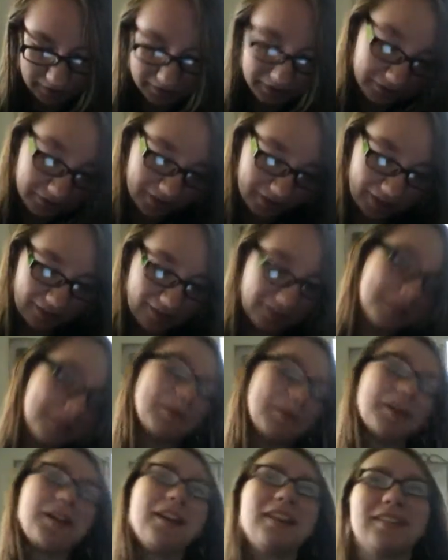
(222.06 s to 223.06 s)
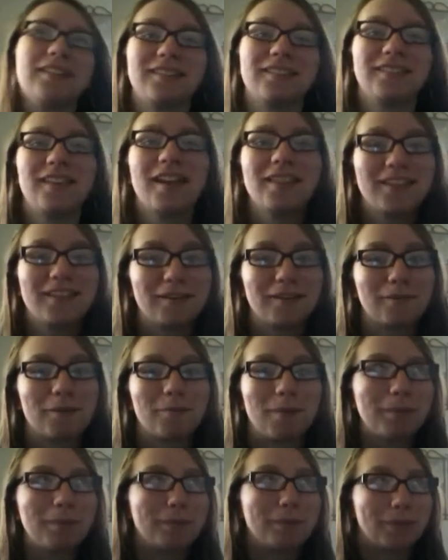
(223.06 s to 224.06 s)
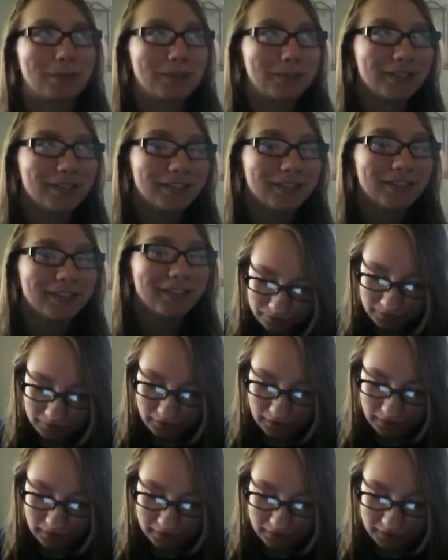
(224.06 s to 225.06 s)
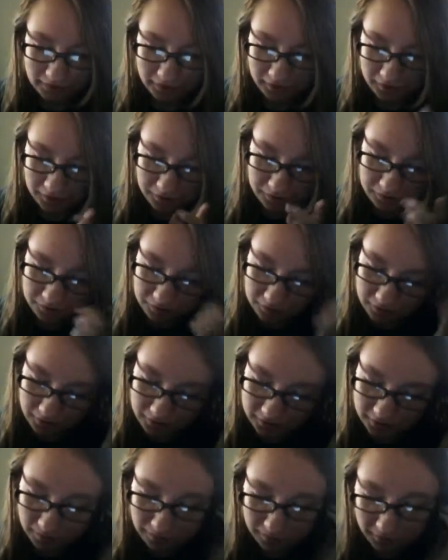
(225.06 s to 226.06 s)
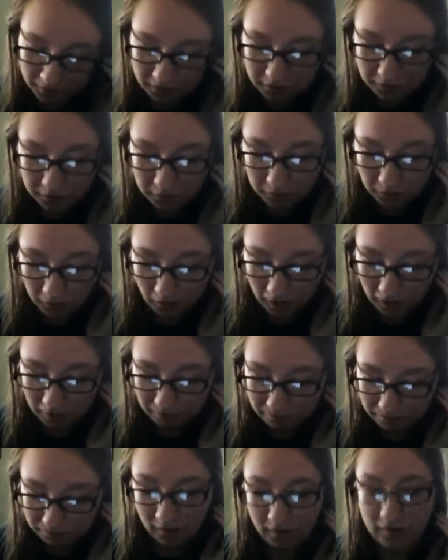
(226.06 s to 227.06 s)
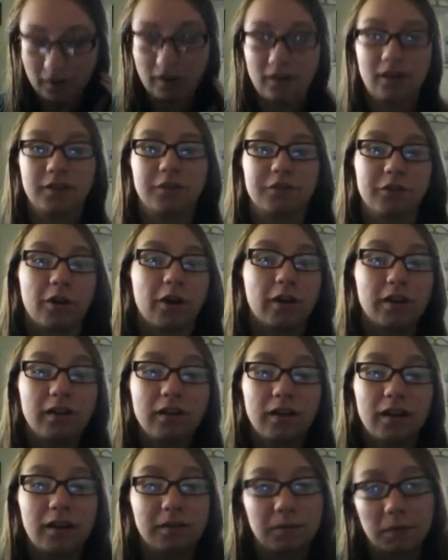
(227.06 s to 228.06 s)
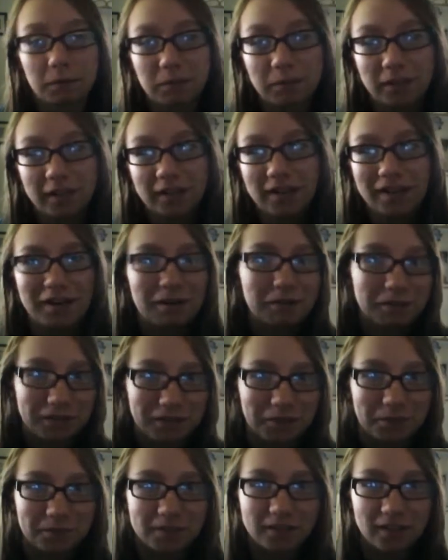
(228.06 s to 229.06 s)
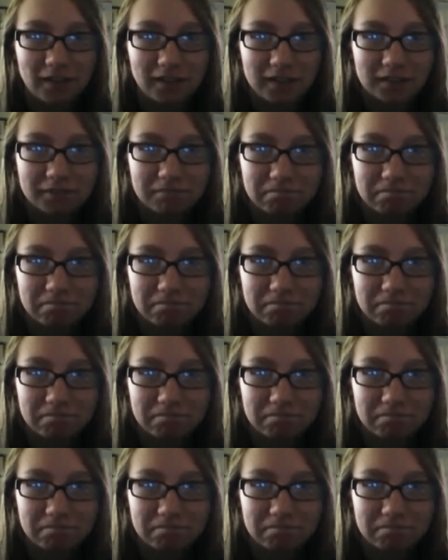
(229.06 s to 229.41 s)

a near-death experience? Not that I remember. Do you something you do a lot? Uh, I draw, I roleplay, and I read Homestuck.